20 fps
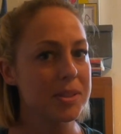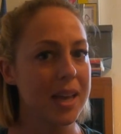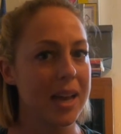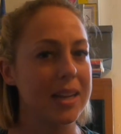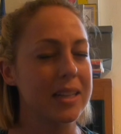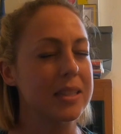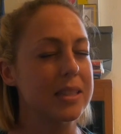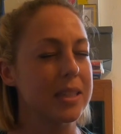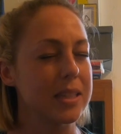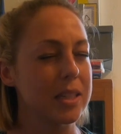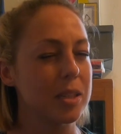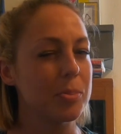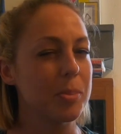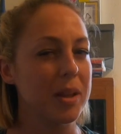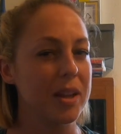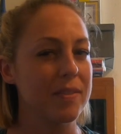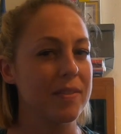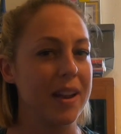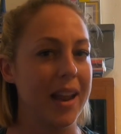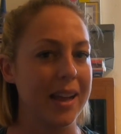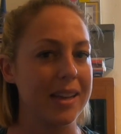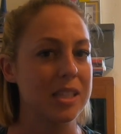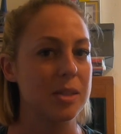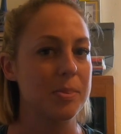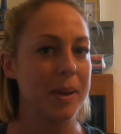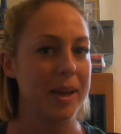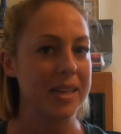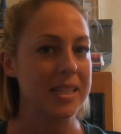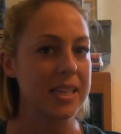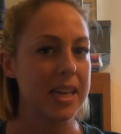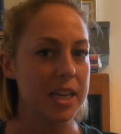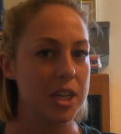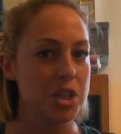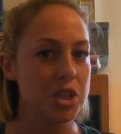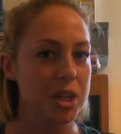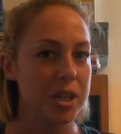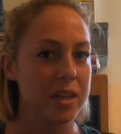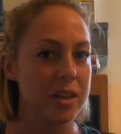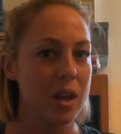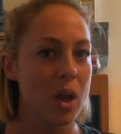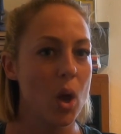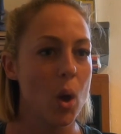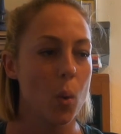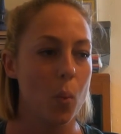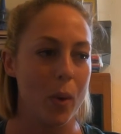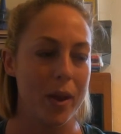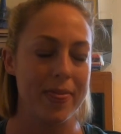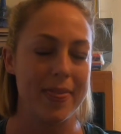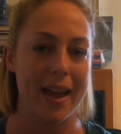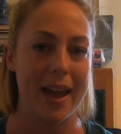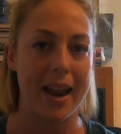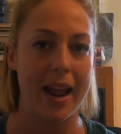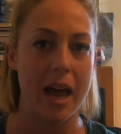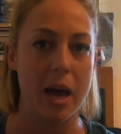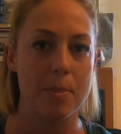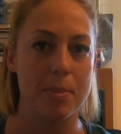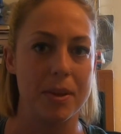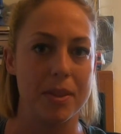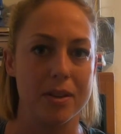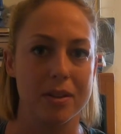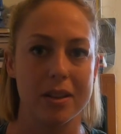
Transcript: had a little bit of an expectation when that happened.